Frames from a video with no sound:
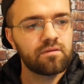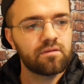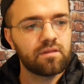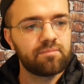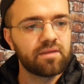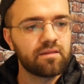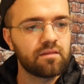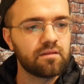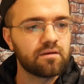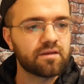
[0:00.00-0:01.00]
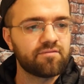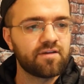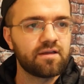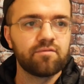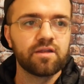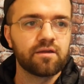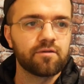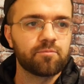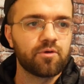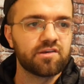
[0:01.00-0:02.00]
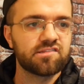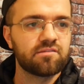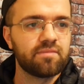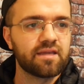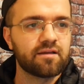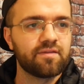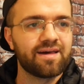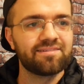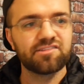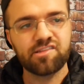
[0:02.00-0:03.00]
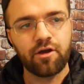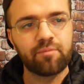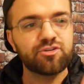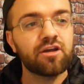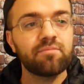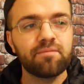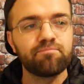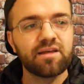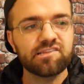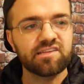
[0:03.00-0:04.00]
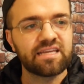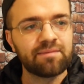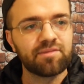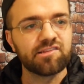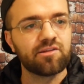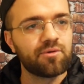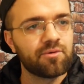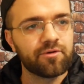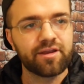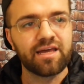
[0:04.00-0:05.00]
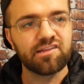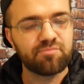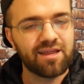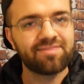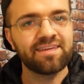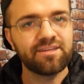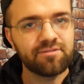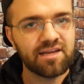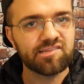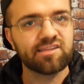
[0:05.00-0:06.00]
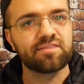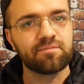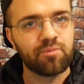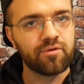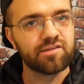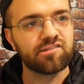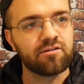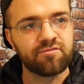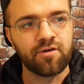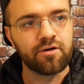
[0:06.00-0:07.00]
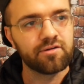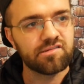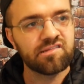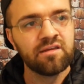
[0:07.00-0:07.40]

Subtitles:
Let me look if I have any other points to make on that. And sorry, I'm trying my best to keep this organized, but I think you guys get the point so far.